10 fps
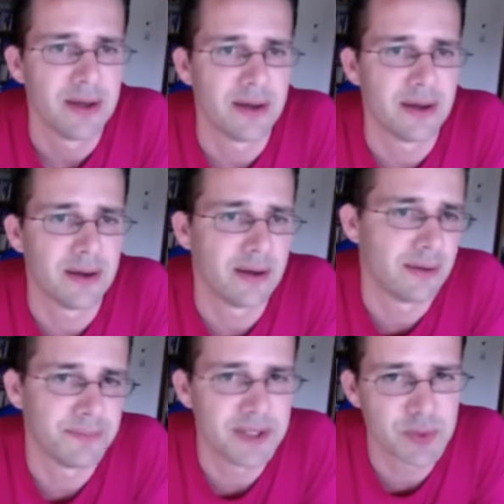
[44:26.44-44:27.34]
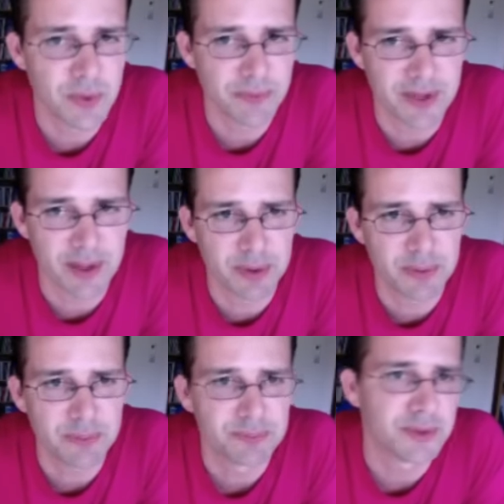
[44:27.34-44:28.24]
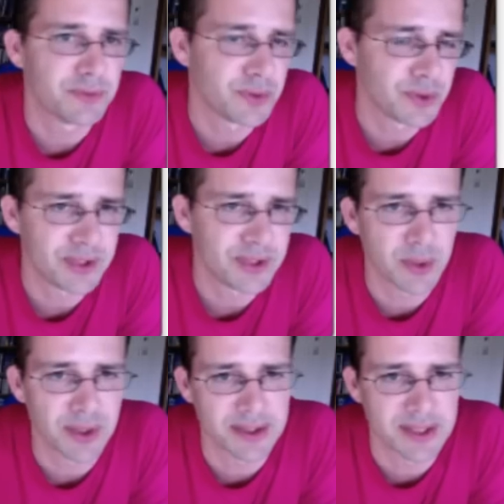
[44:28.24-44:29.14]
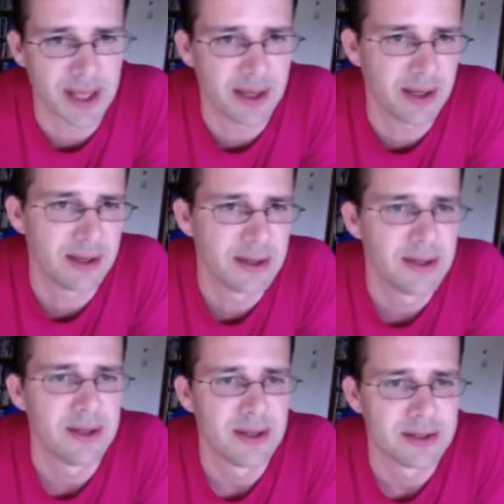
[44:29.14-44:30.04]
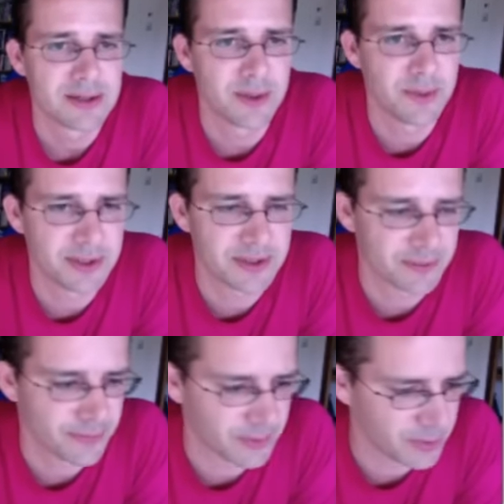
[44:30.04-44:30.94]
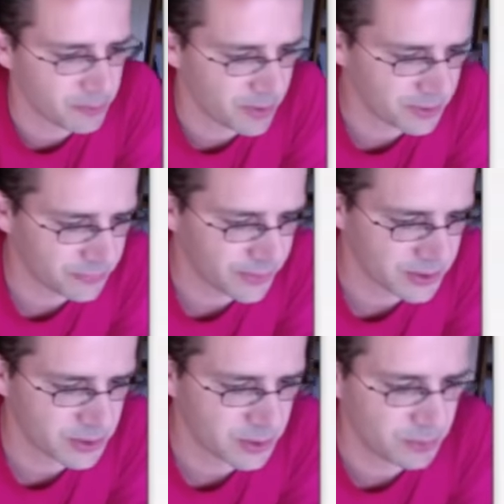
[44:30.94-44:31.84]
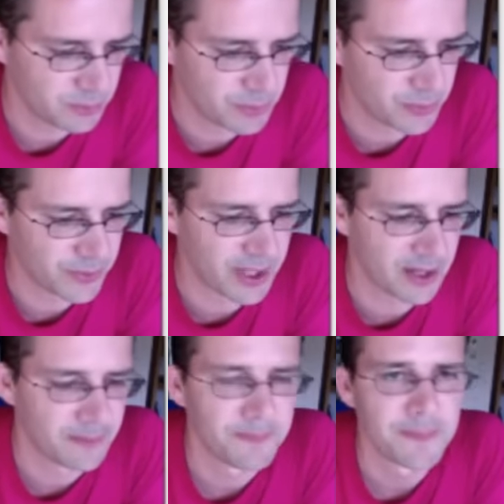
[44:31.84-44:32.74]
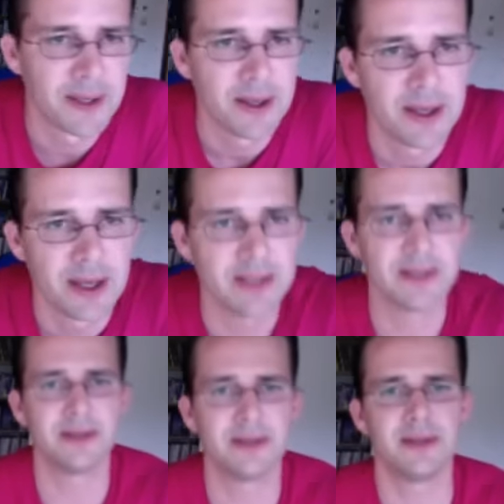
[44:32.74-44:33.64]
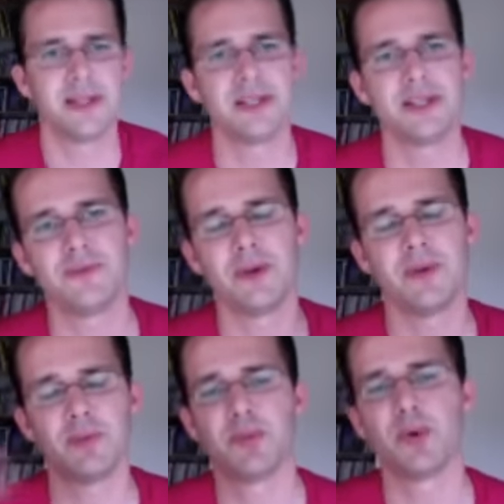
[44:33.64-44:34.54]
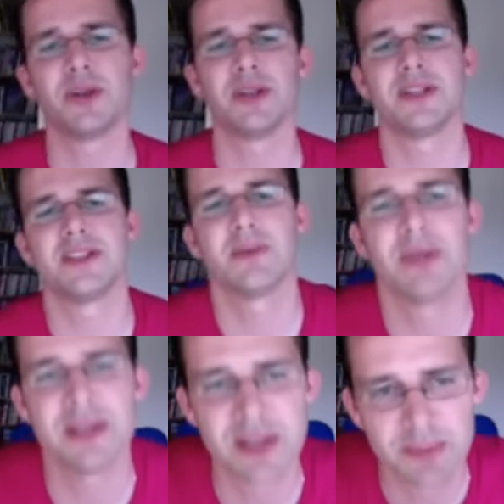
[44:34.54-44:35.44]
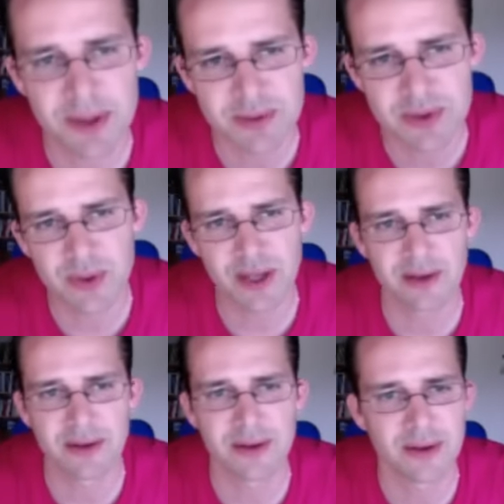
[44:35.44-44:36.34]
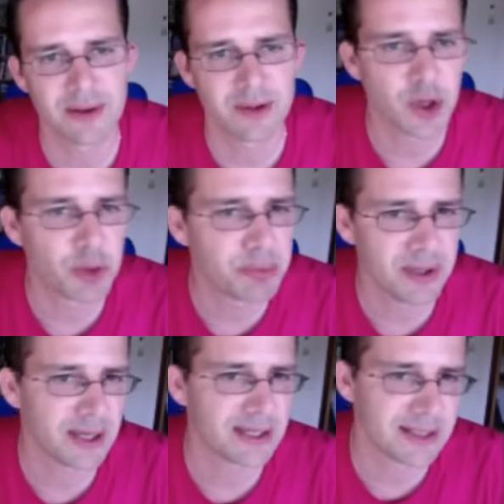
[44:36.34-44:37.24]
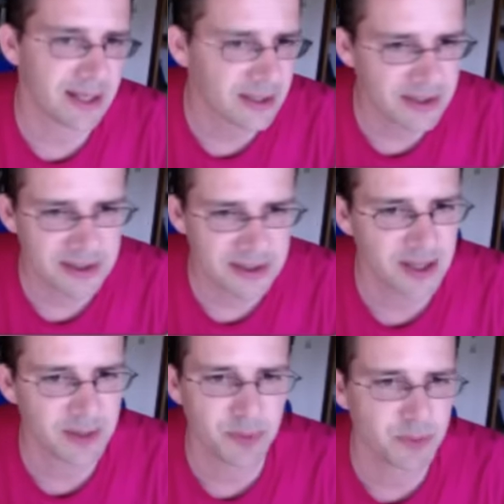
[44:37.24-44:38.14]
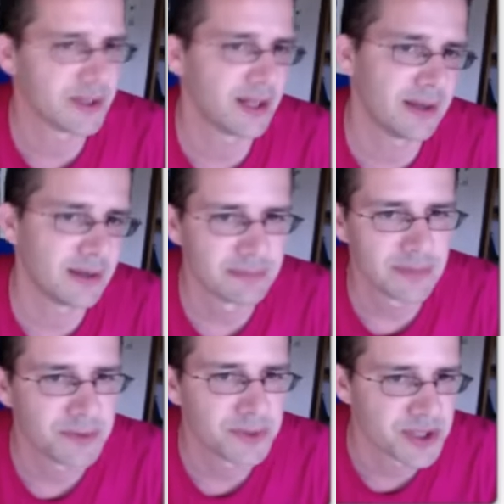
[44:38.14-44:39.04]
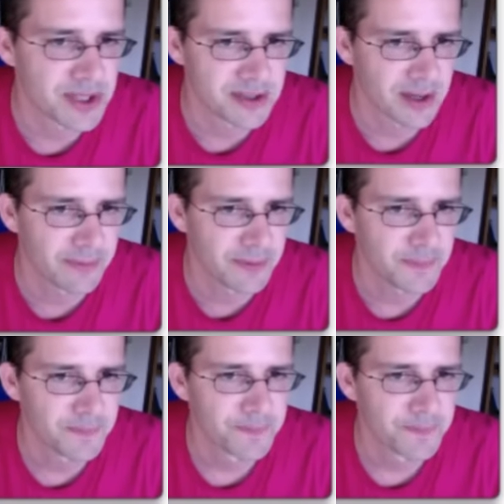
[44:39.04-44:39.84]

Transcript: Um, it's with tempo, the rook on d1 is hanging, so it's a very multifunctional move again. And this is very important. This, I mean, sometimes you can uh, copy exact the same moves like rook c7,